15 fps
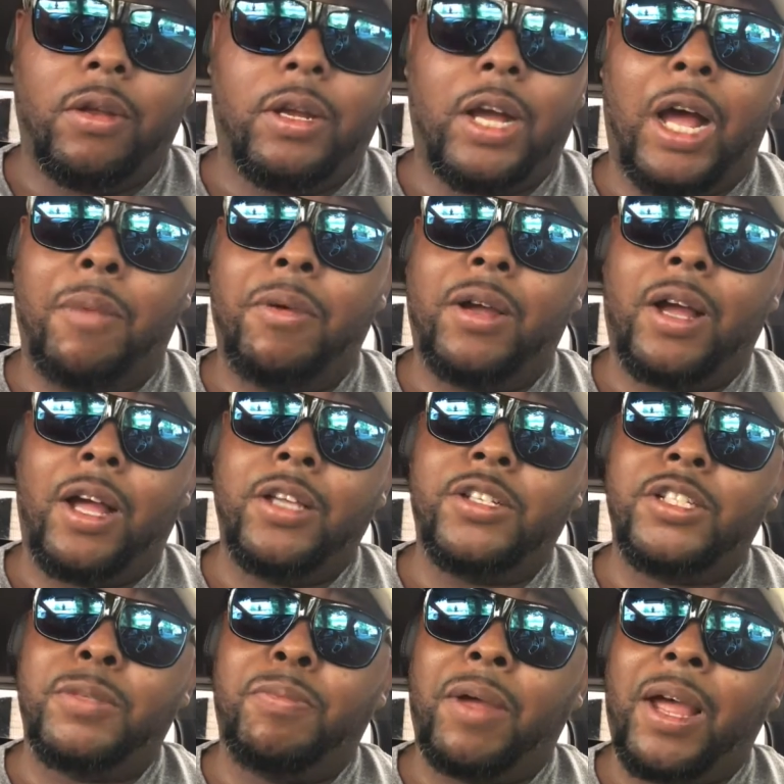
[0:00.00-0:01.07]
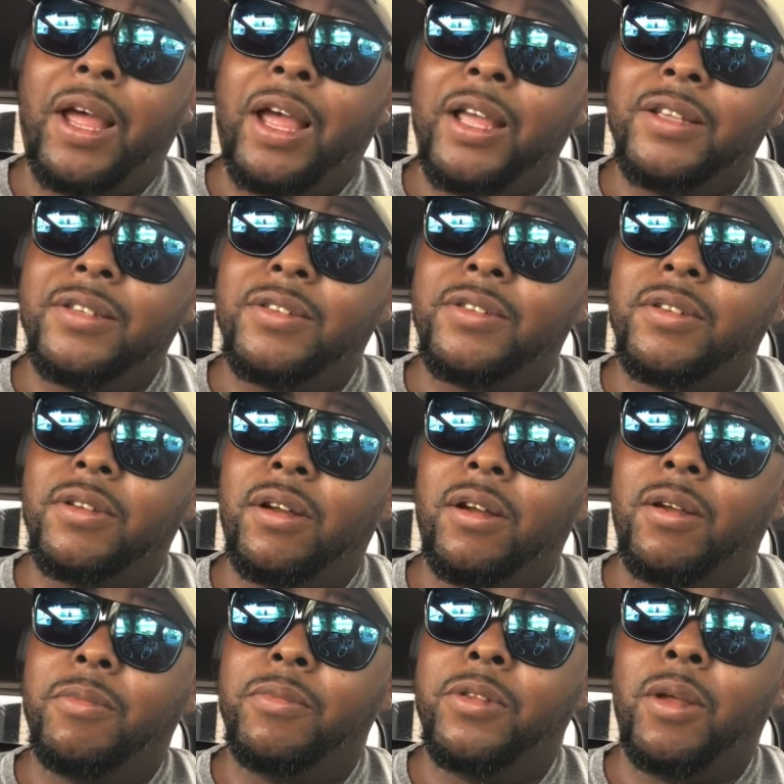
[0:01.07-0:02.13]
Comic-Con just passed.
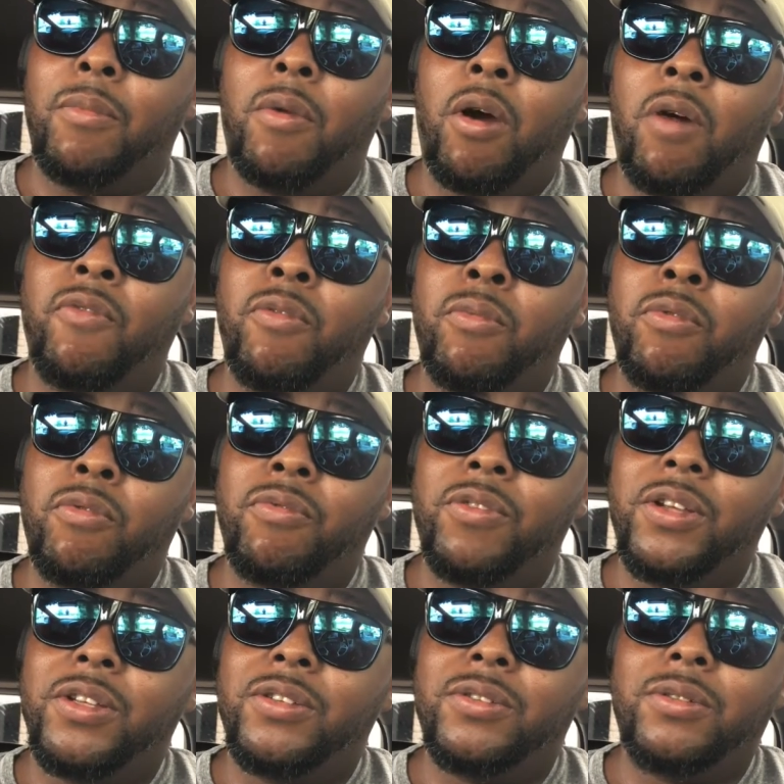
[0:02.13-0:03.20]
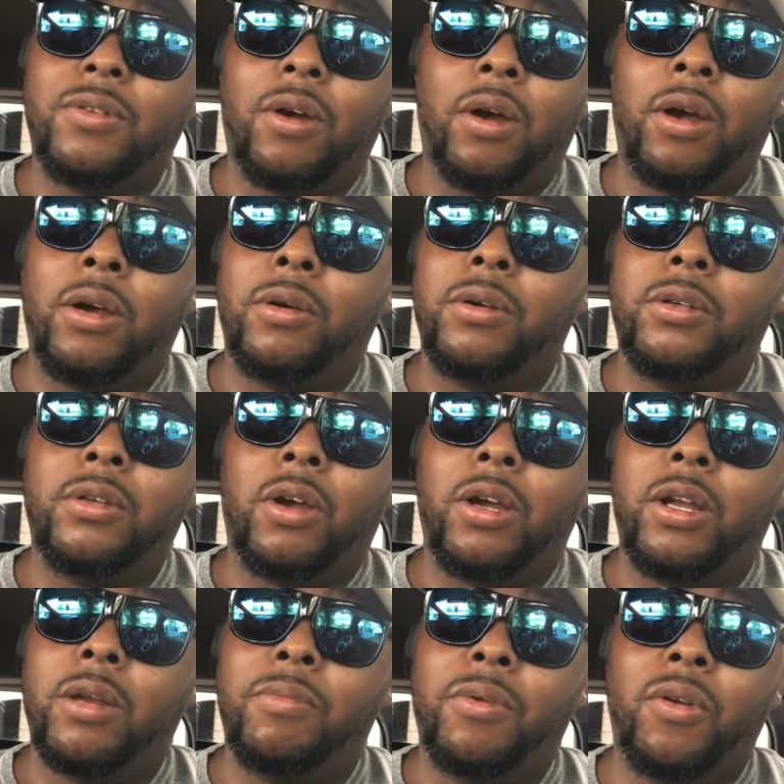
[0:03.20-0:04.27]
The Marvel movies are
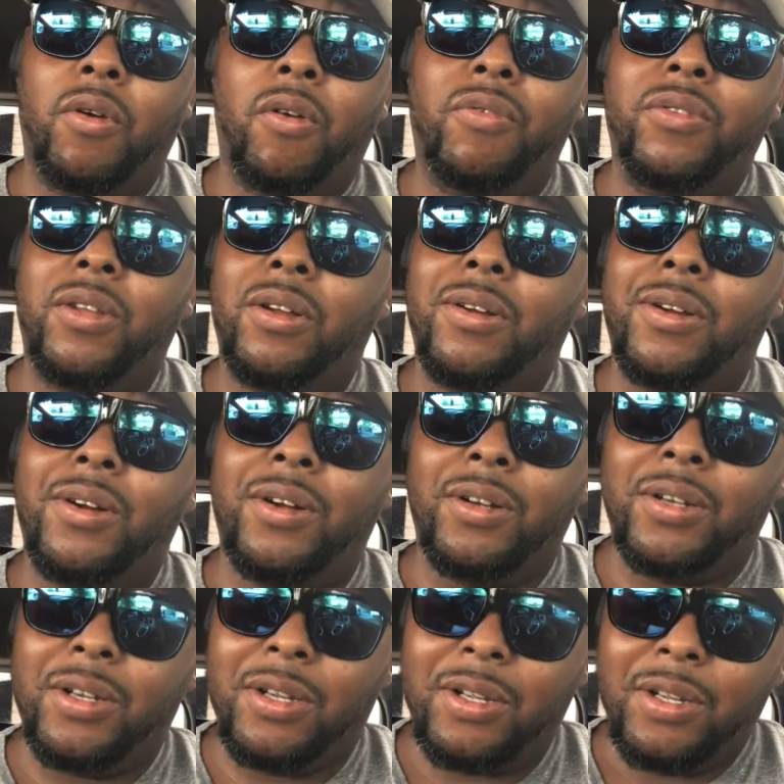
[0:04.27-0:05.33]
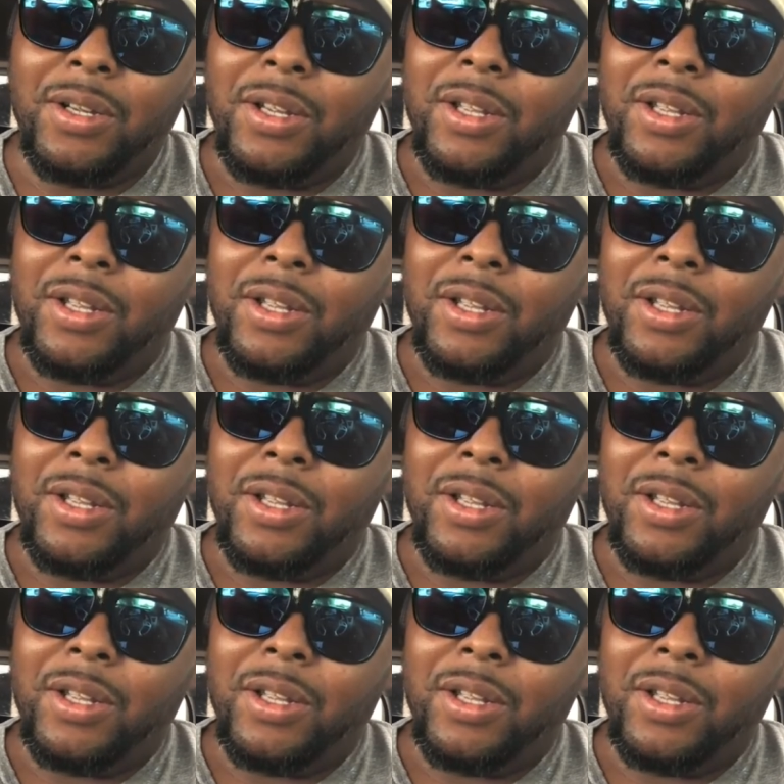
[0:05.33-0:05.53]
gonna be off the hook.